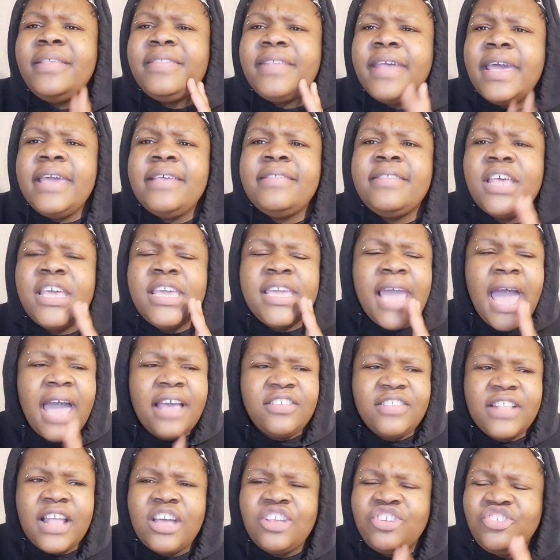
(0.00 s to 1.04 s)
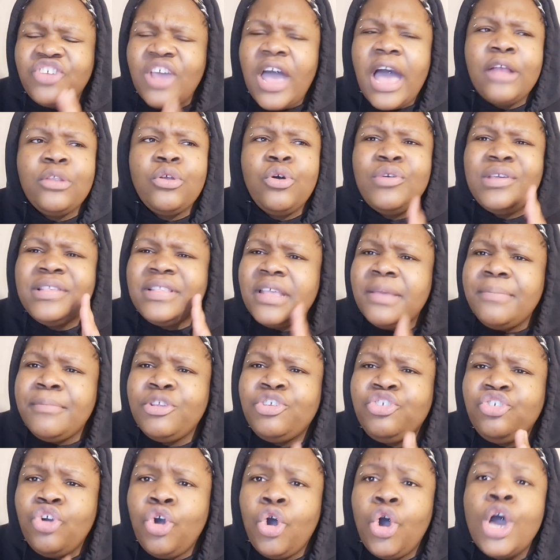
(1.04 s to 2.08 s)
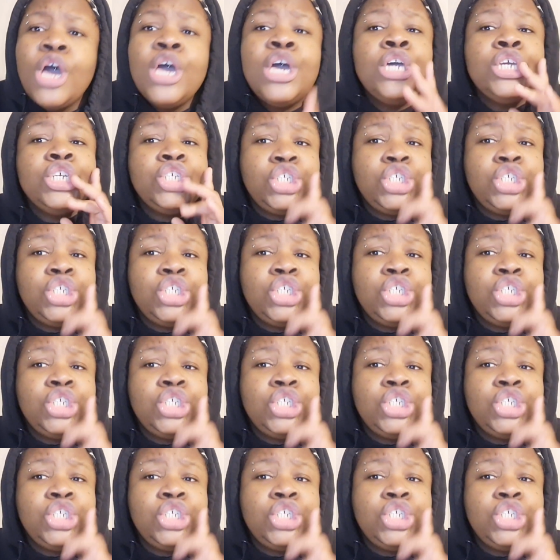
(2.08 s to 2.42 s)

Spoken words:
to say he acts like a child or he's immature.